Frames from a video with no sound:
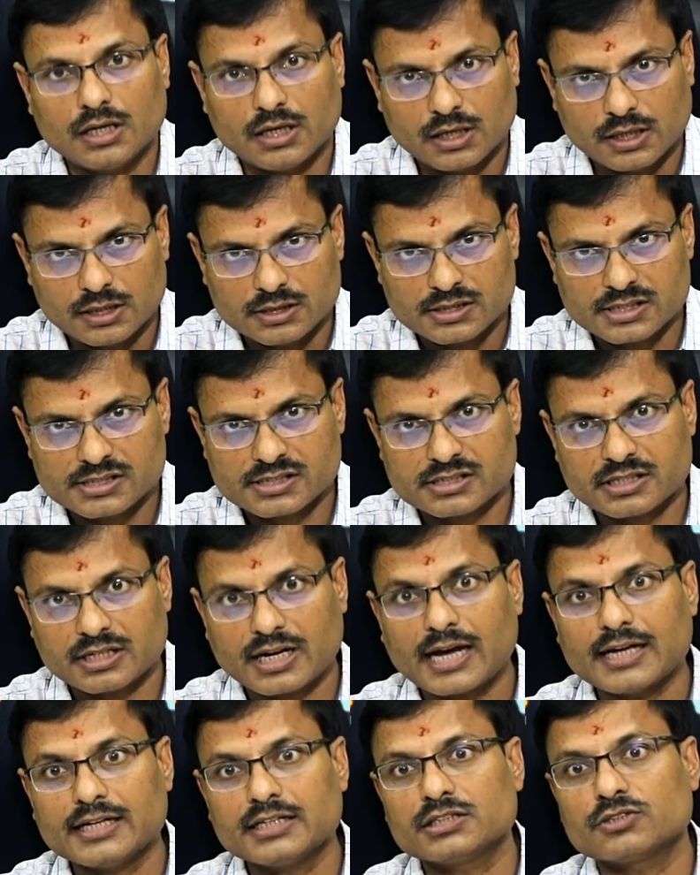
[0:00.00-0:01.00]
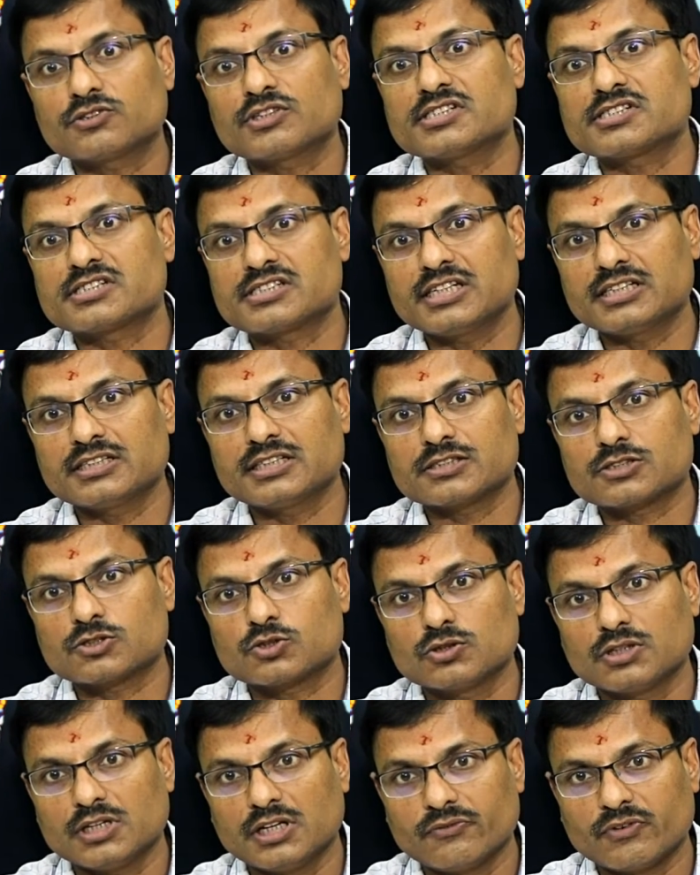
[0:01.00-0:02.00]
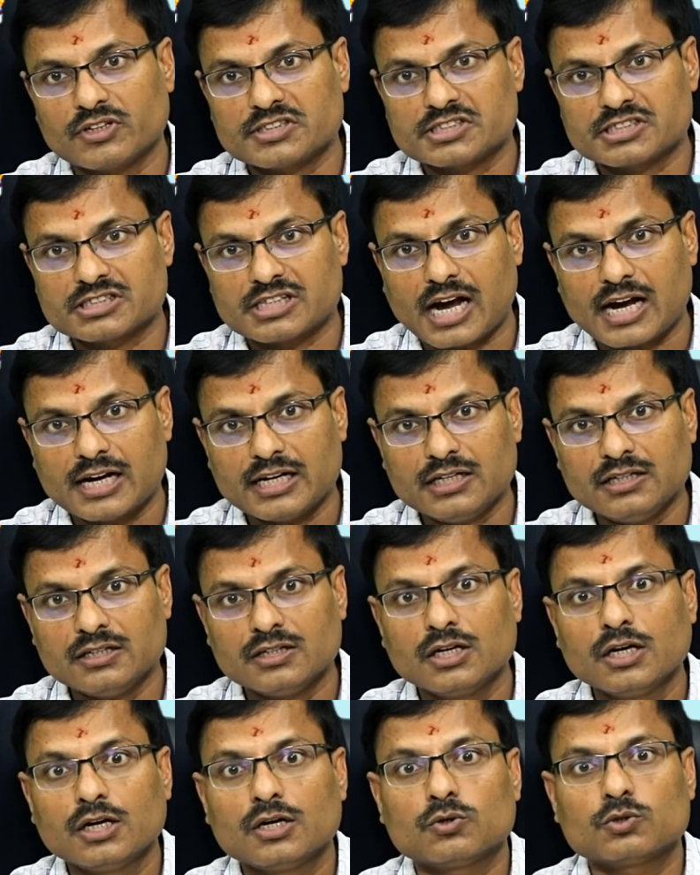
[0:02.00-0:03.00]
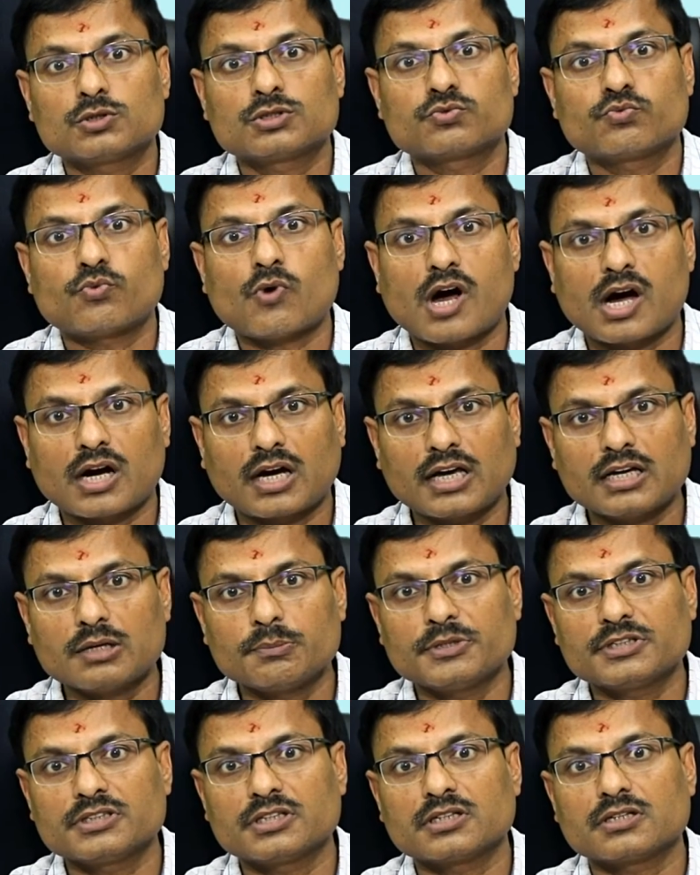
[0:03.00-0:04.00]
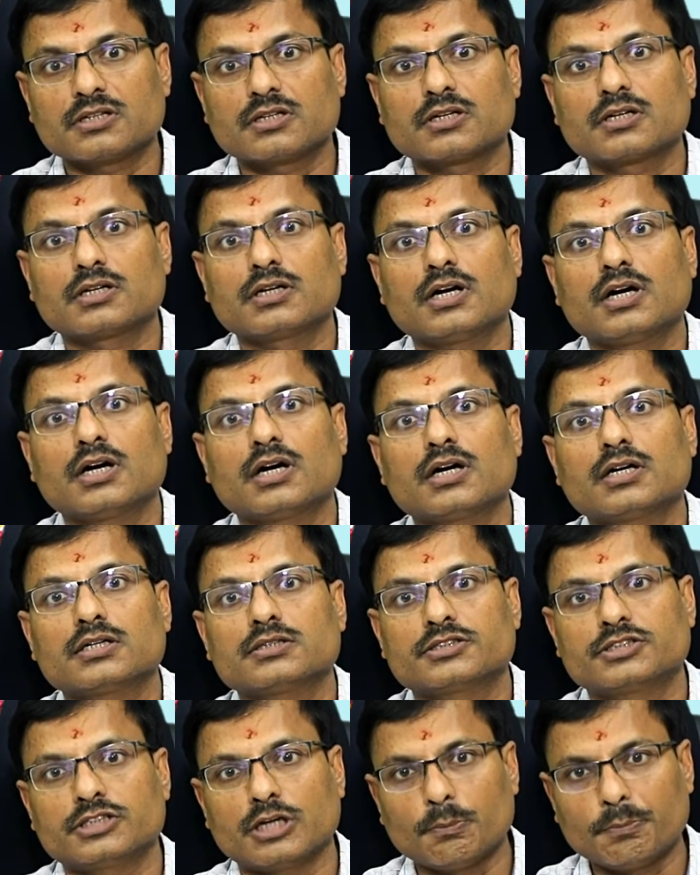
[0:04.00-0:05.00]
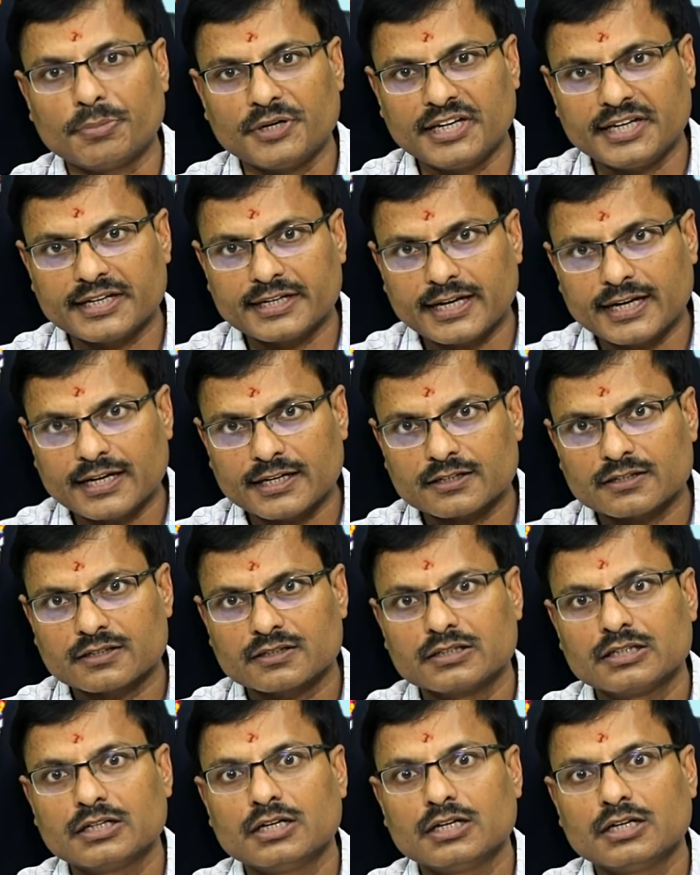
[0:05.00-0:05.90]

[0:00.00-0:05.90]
In this slide, you can see this one child who is walking with the jump knee gait.